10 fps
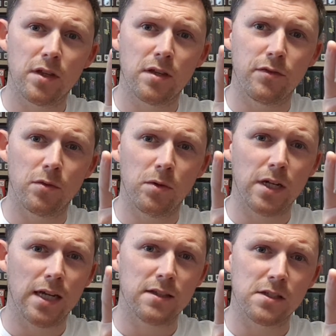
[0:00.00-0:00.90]
If you want
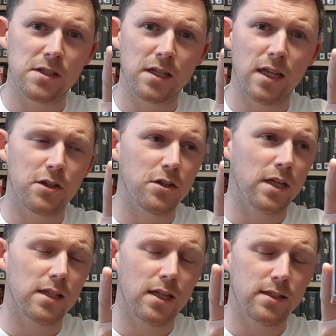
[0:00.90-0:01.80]
to add this to collection,
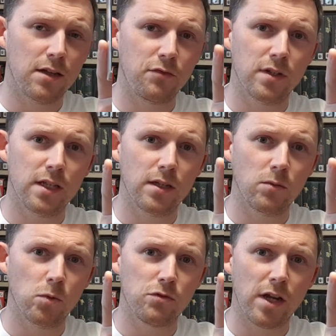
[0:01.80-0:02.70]
I definitely
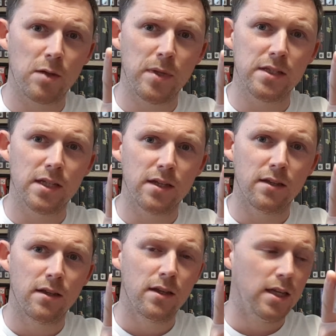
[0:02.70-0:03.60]
would recommend it.
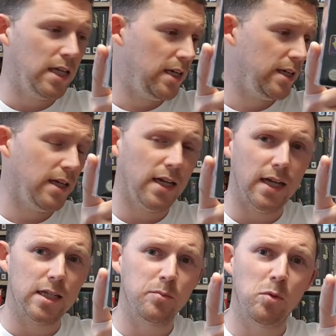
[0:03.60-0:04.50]
I
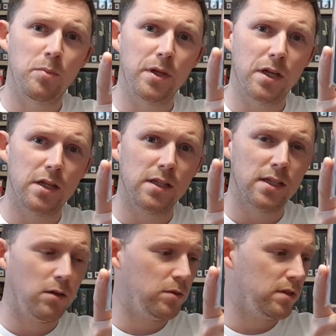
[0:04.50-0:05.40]
had a bumper year, didn't
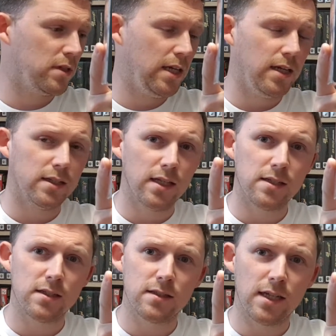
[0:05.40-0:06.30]
I, with at the end
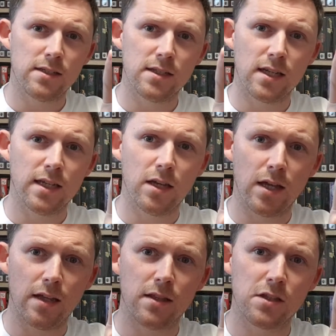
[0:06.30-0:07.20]
of 1998
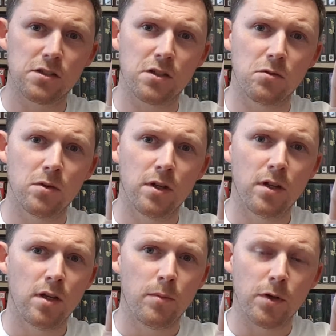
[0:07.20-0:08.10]
getting these two,
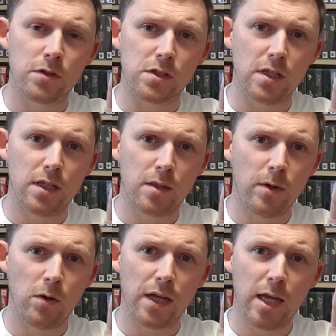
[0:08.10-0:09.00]
because the
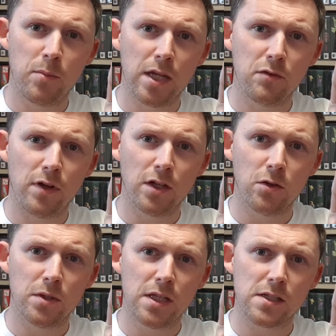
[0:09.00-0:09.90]
amount of gameplay value
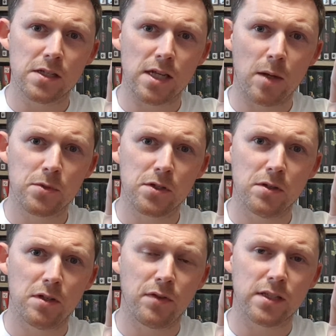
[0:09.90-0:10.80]
in these is
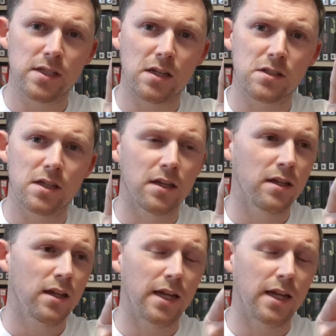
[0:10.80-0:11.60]
absolutely fantastic.